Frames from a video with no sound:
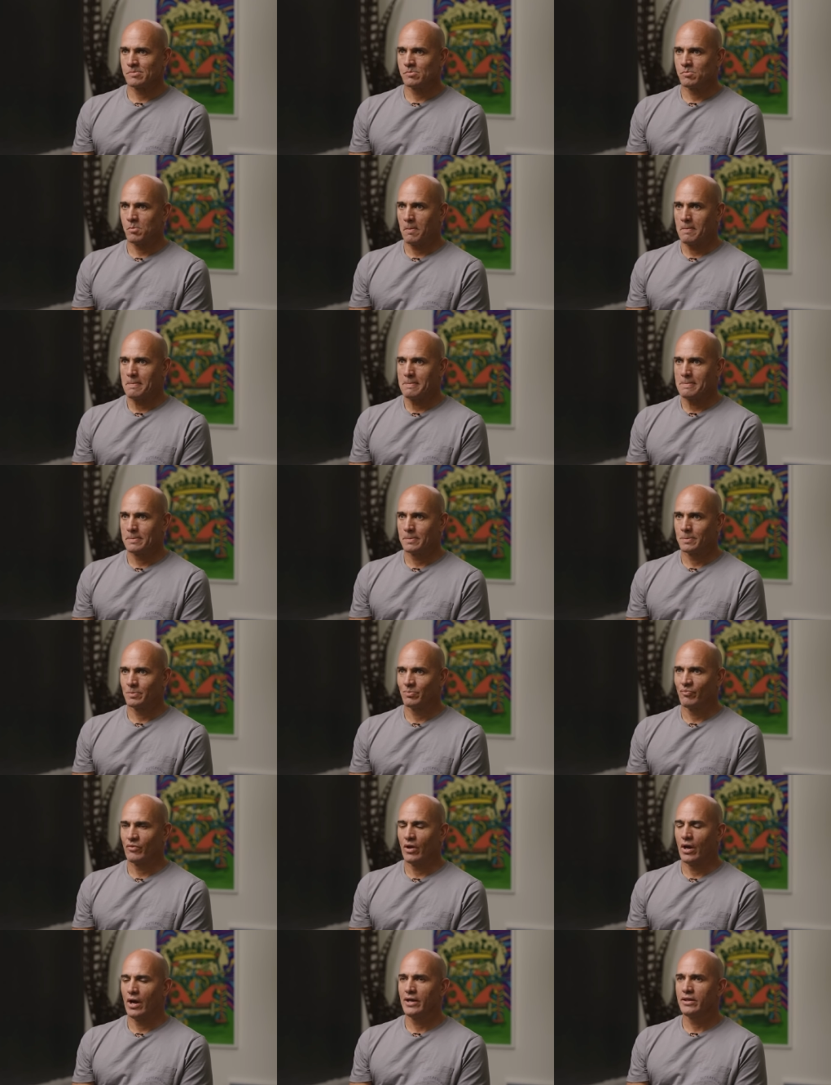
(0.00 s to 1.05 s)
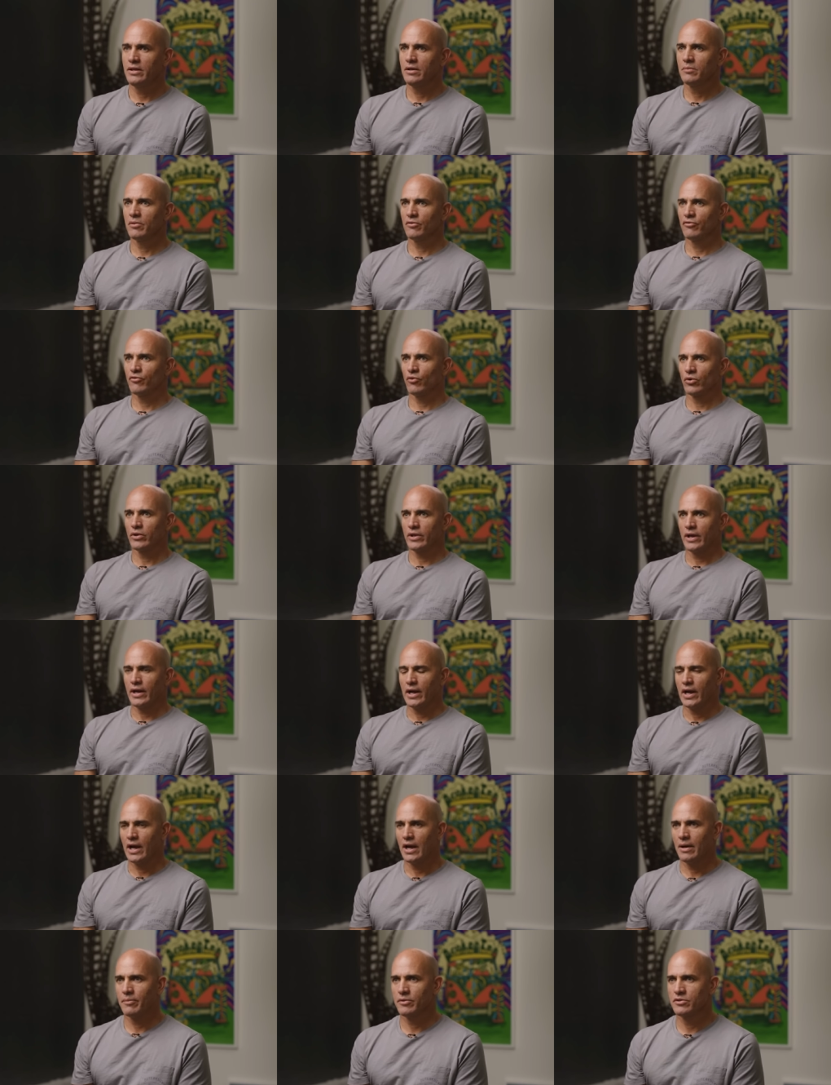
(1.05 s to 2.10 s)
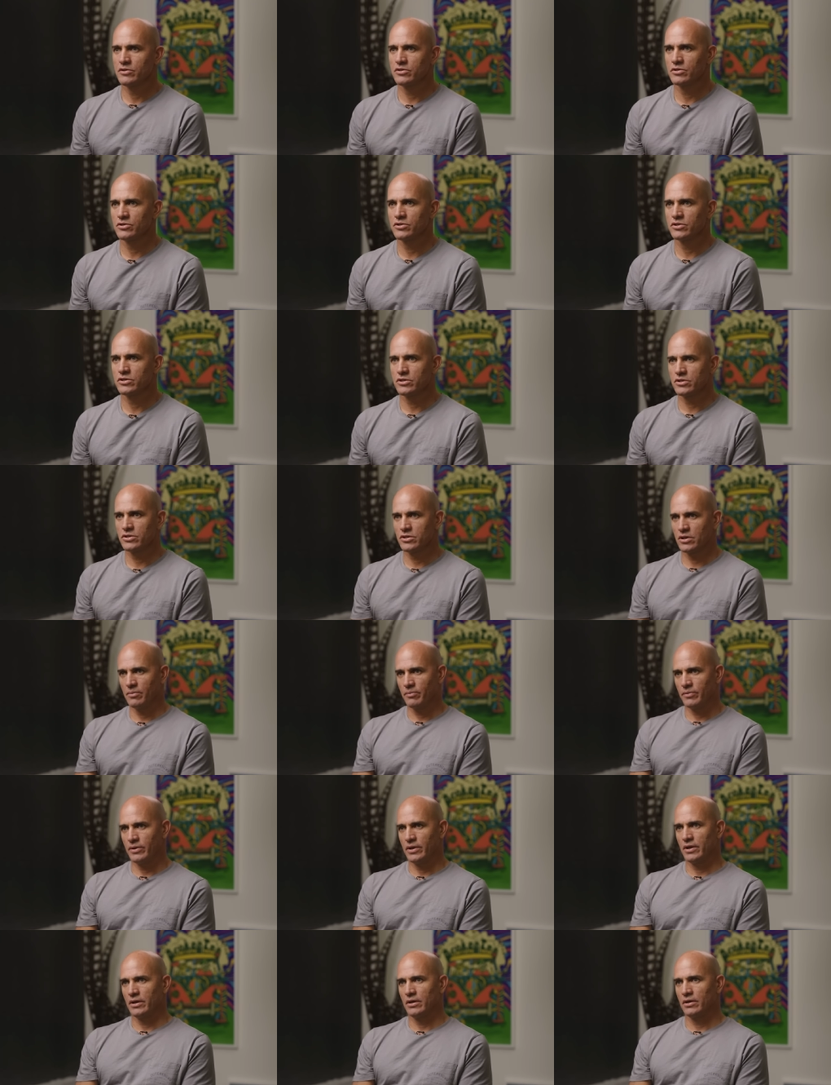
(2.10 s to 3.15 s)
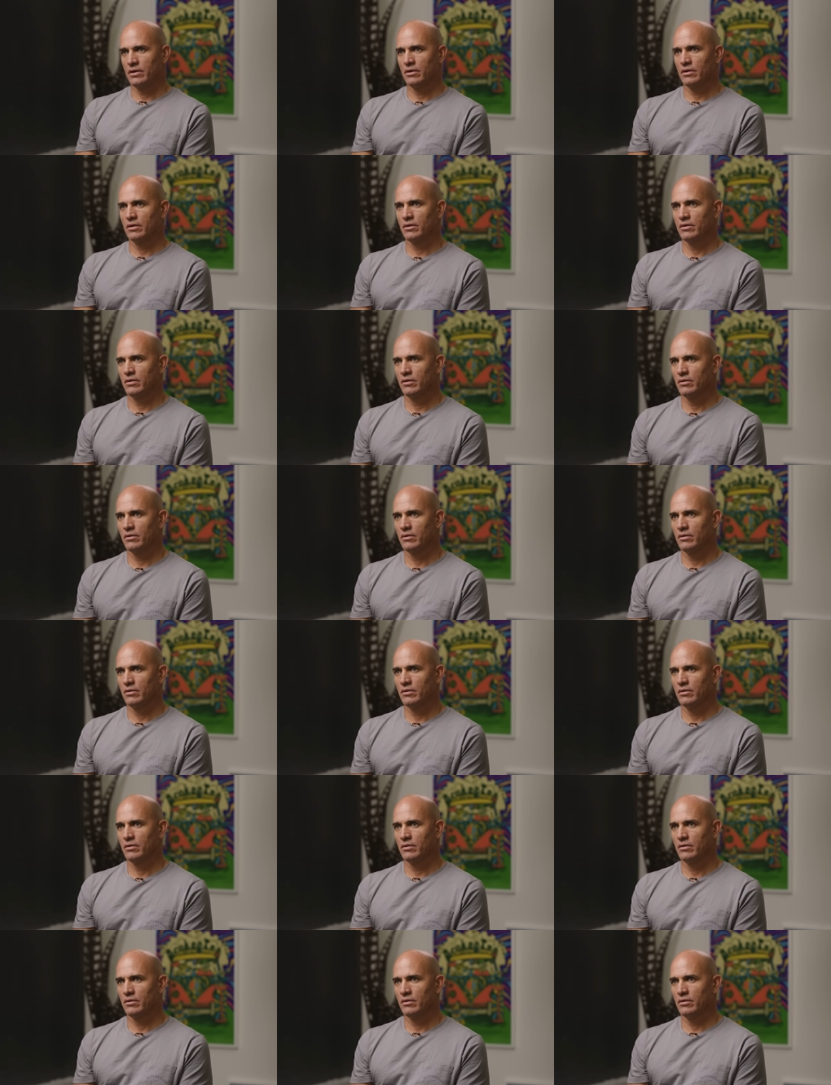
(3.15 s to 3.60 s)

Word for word: Mm. I think before that happens, there's something